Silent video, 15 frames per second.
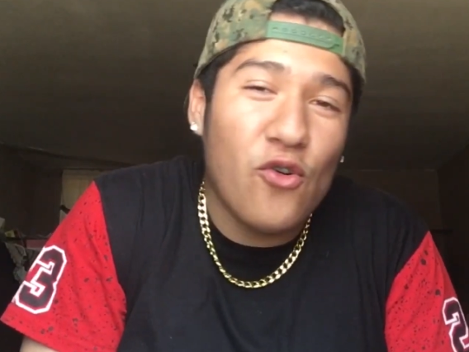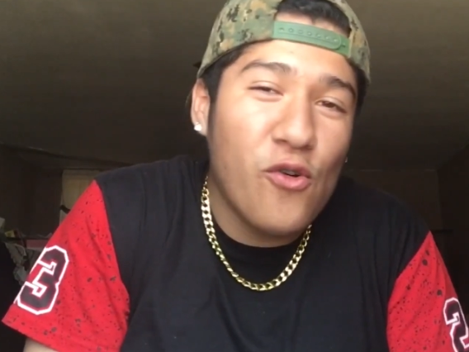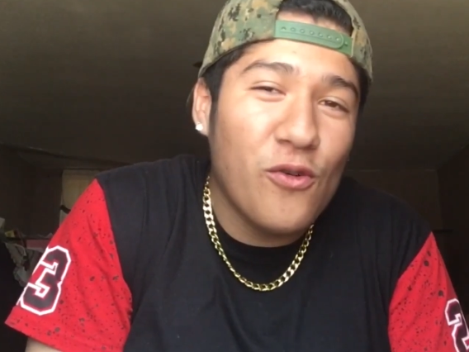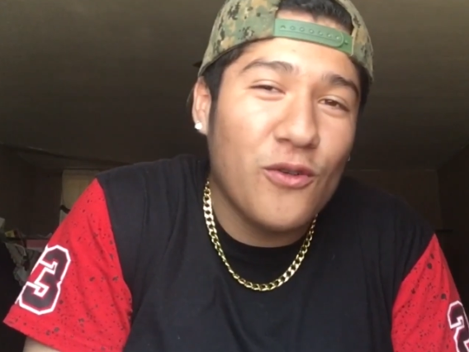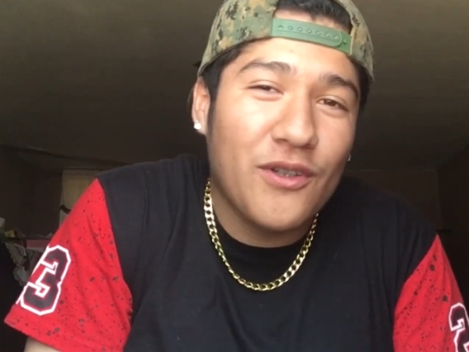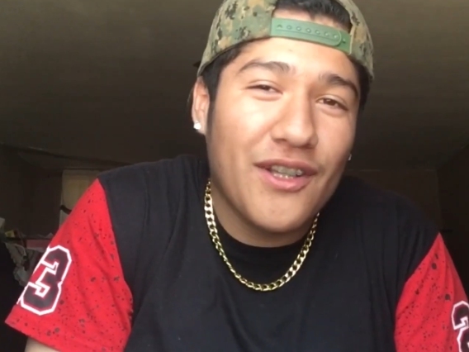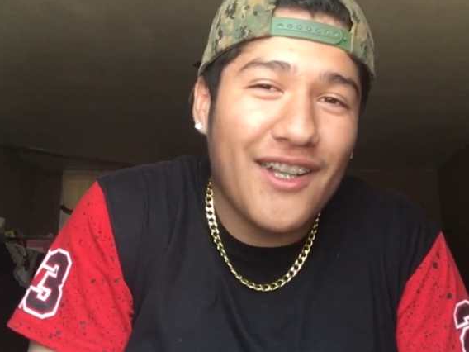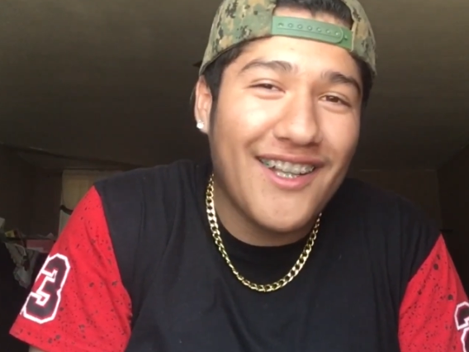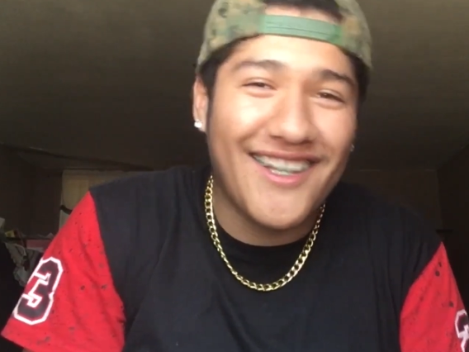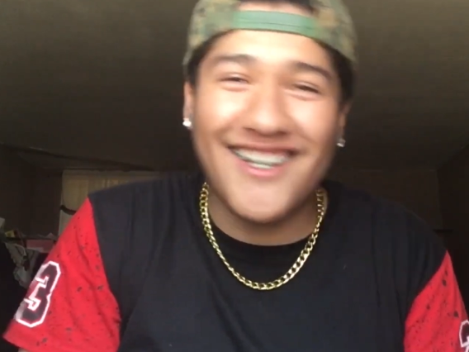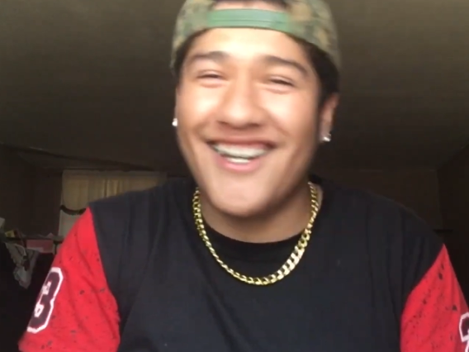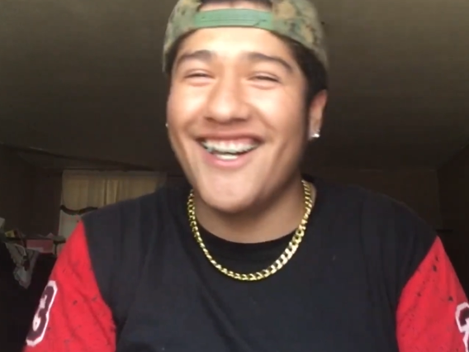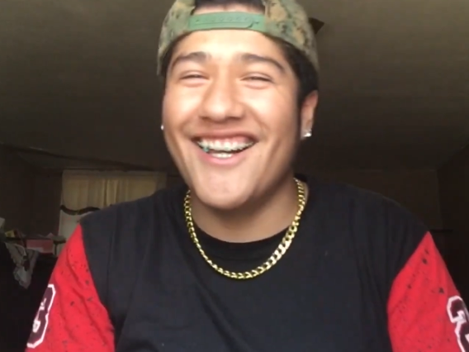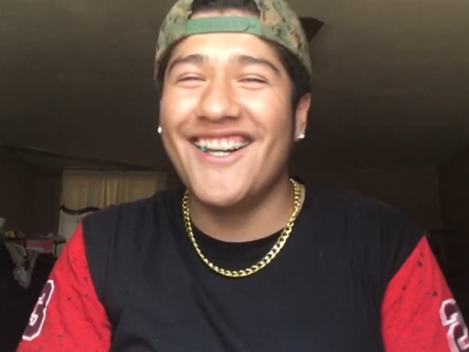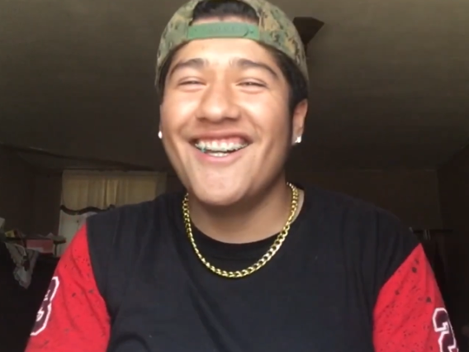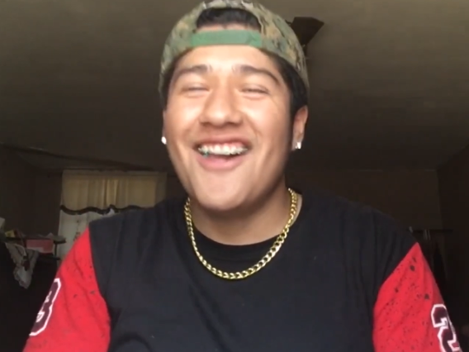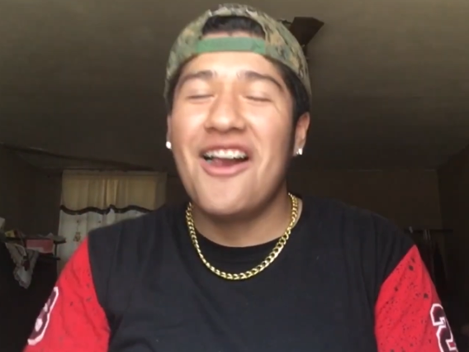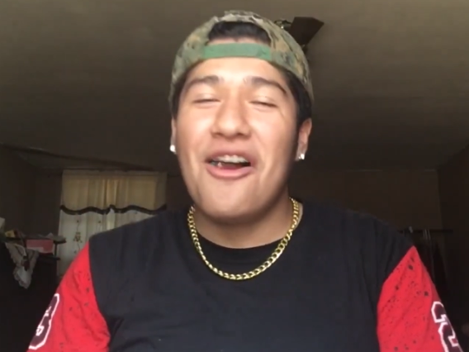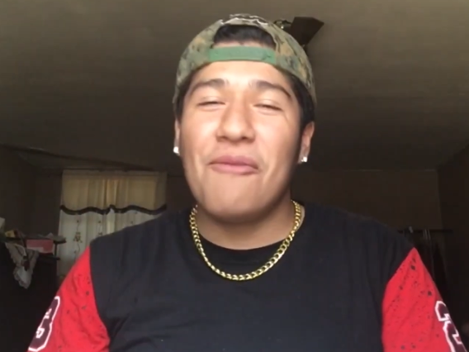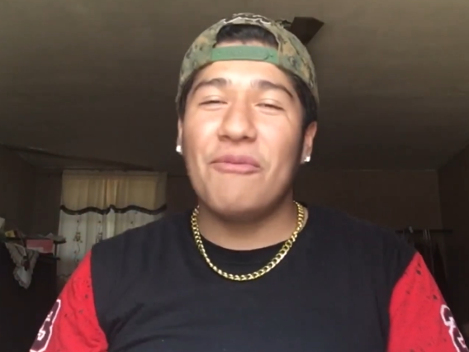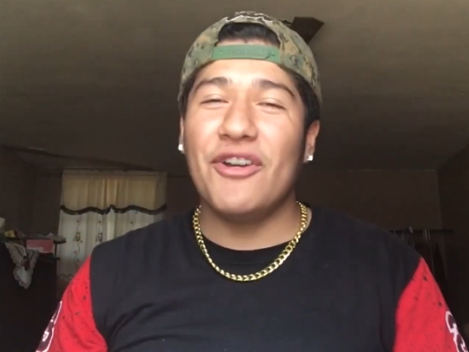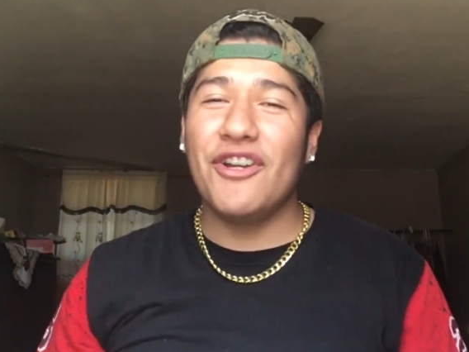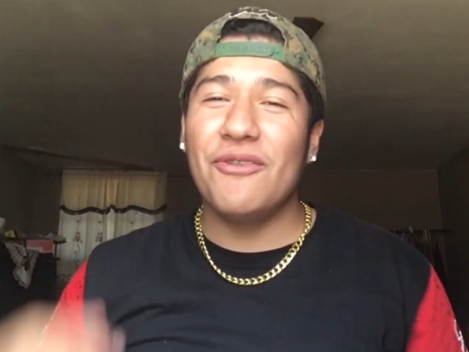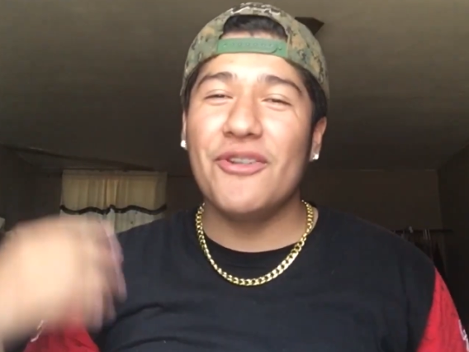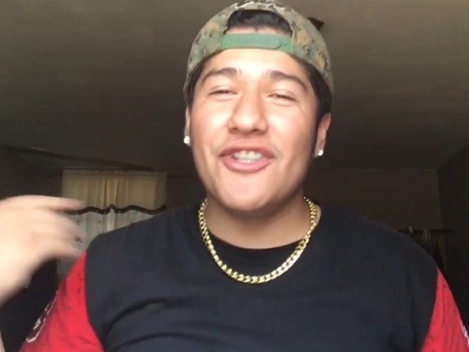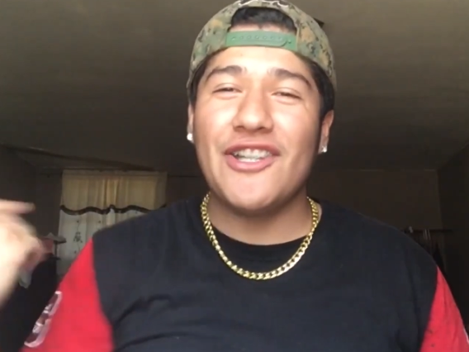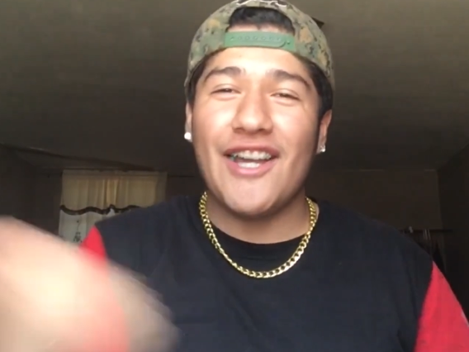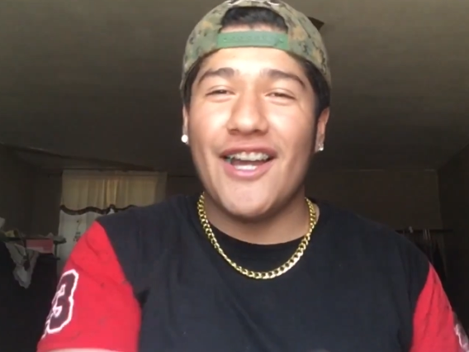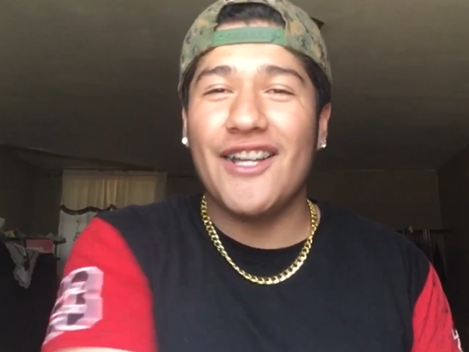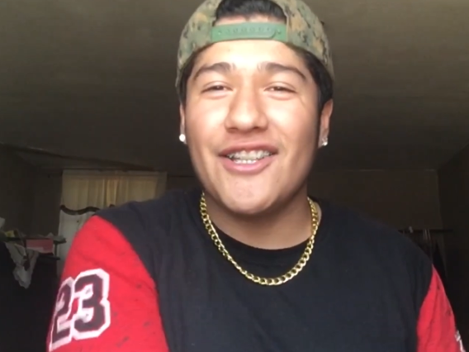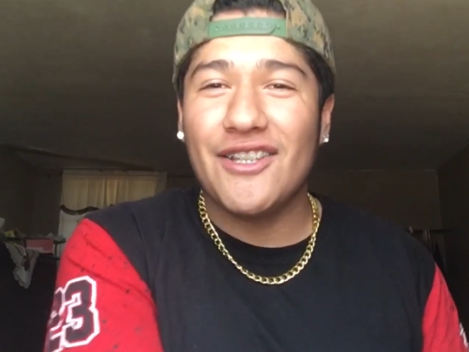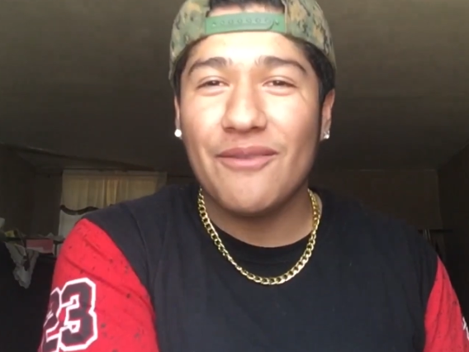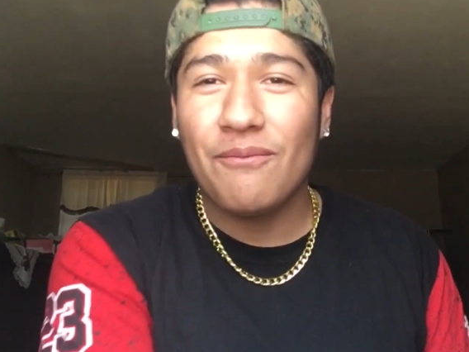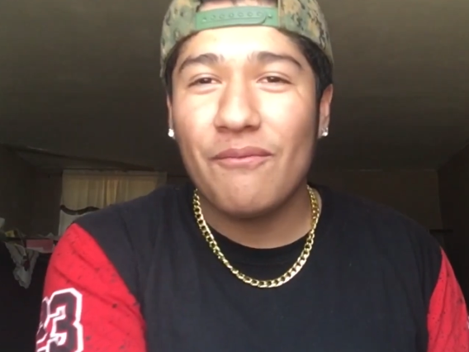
cold. But anyways, you guys,